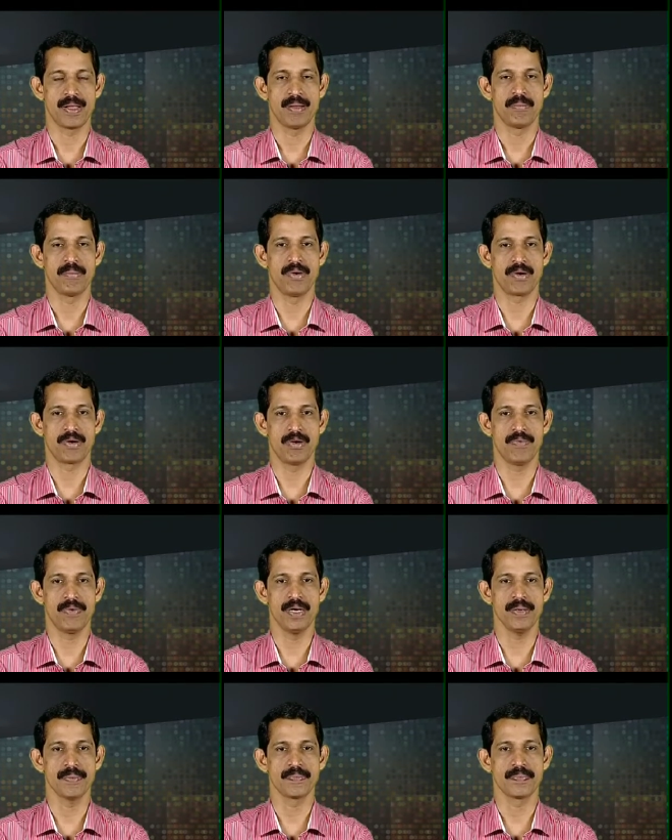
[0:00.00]

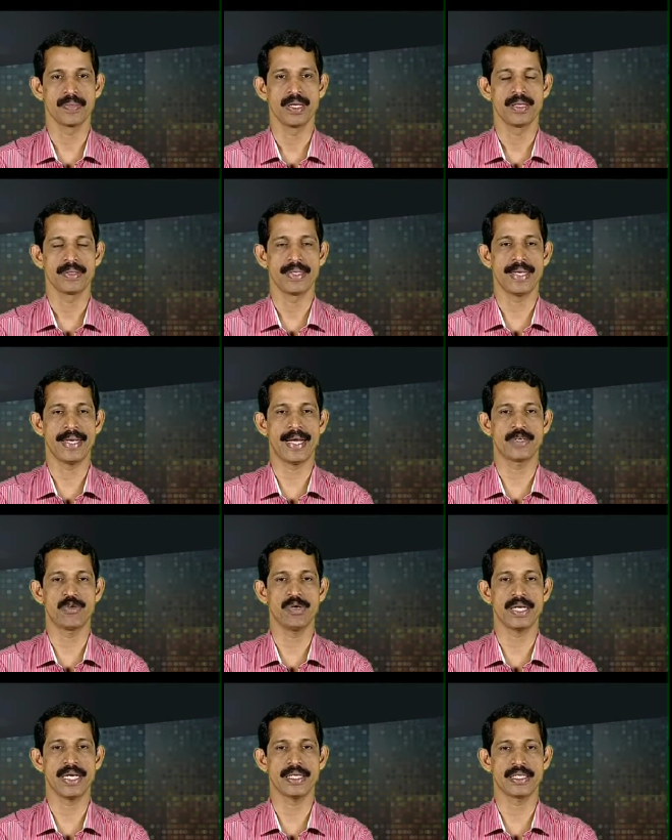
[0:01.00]
Moreover, they
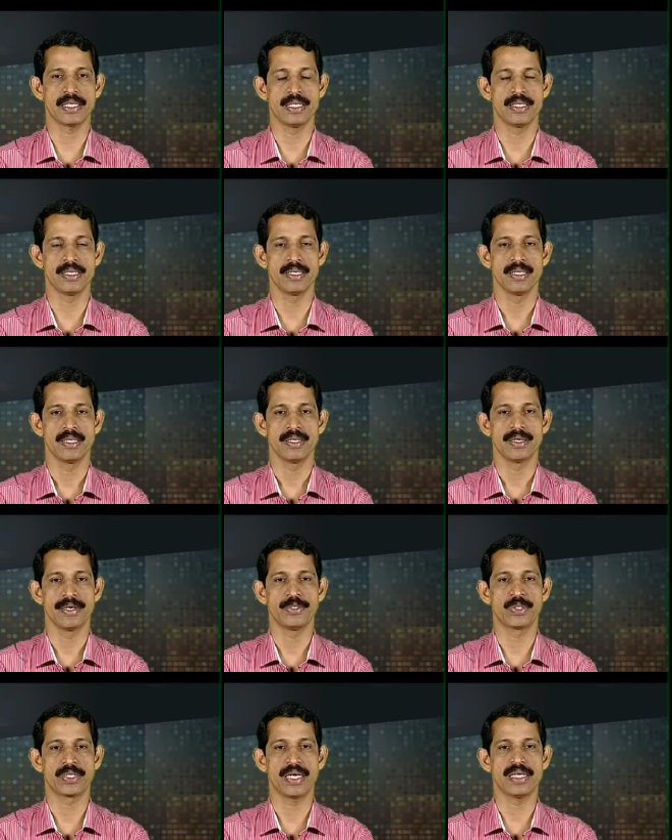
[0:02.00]
advocated
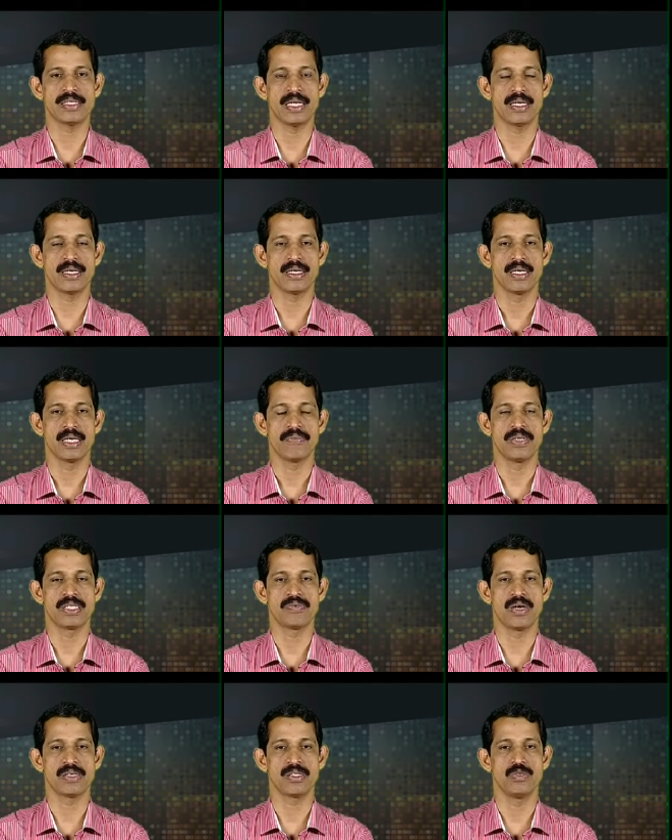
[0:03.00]
education which
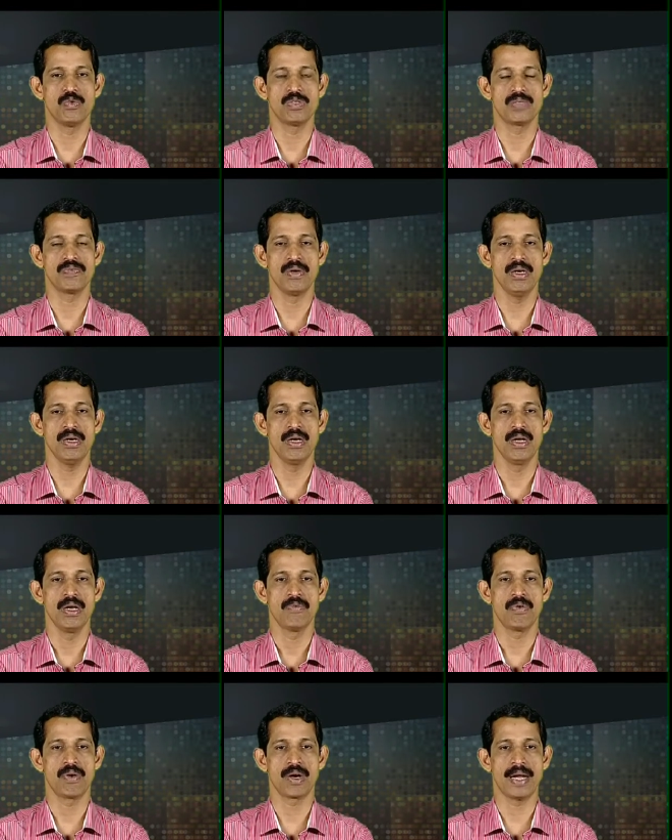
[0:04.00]
was useful
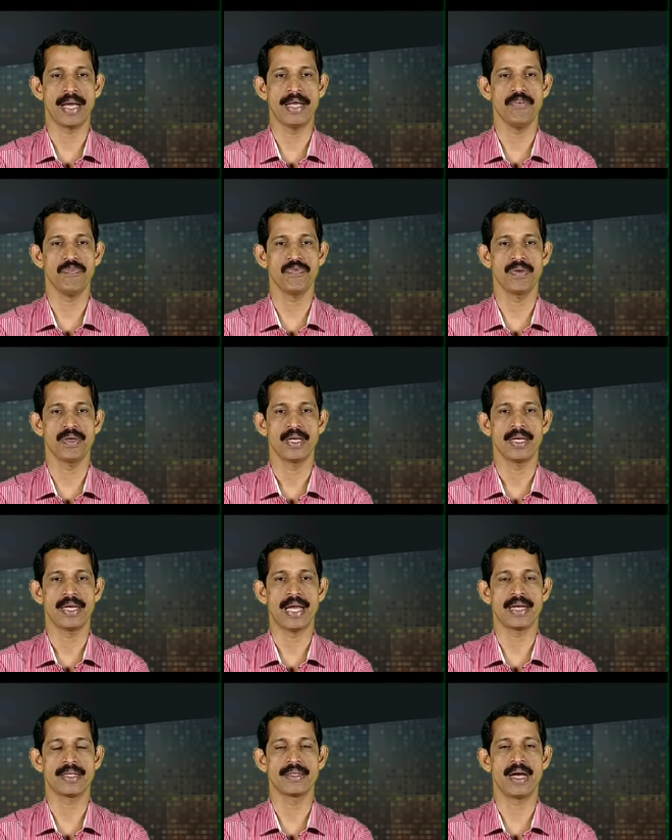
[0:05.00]
for life
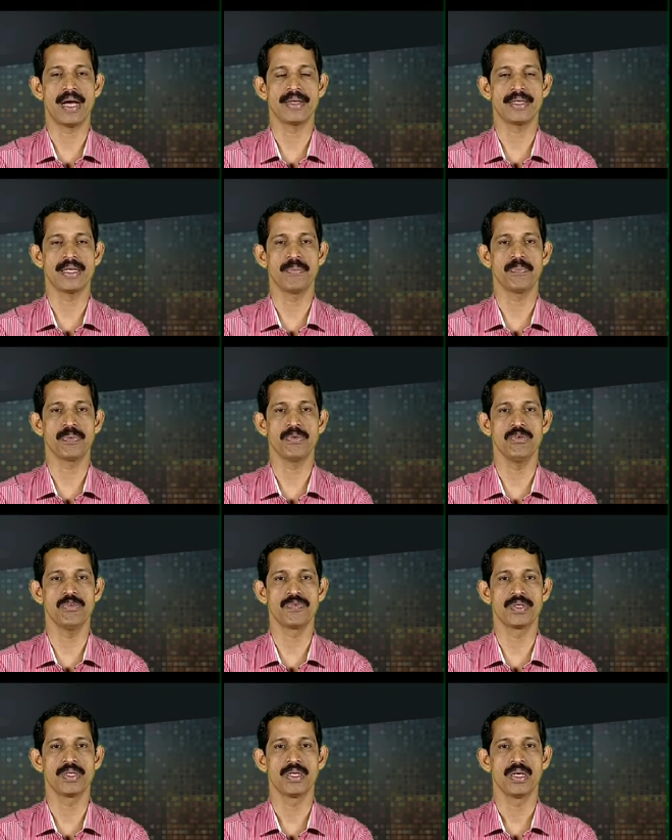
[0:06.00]
and that
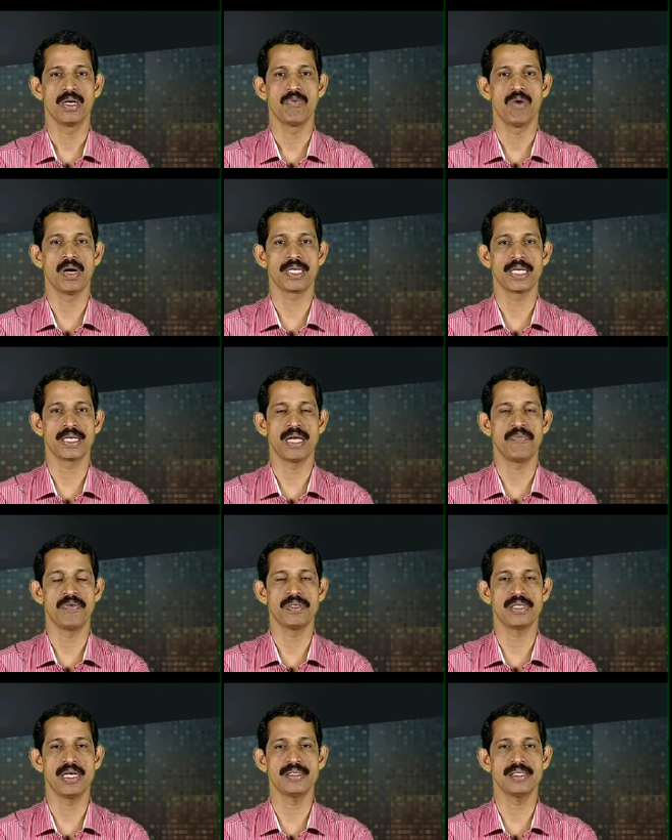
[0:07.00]
improved working
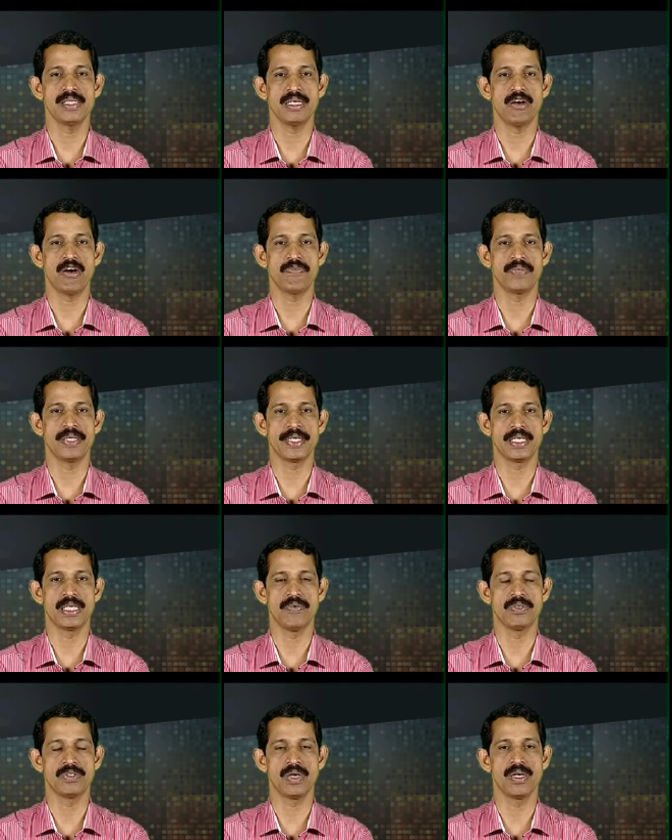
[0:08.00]
efficiency of the
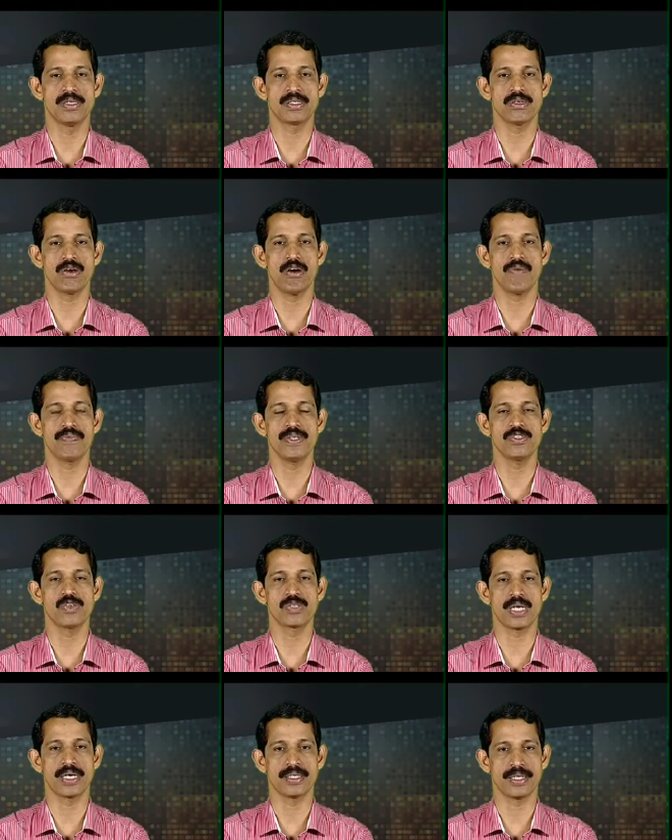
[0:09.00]
individuals of the
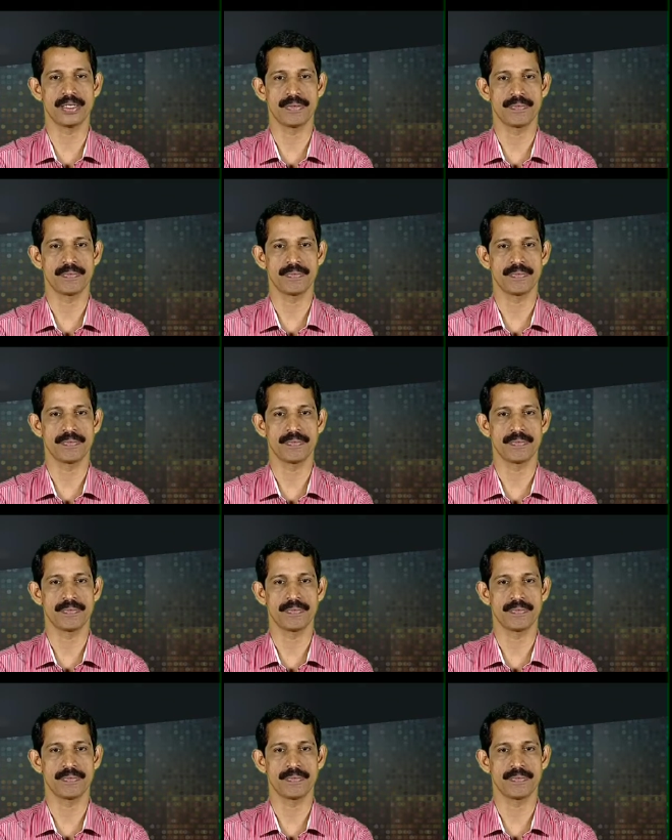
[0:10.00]
society.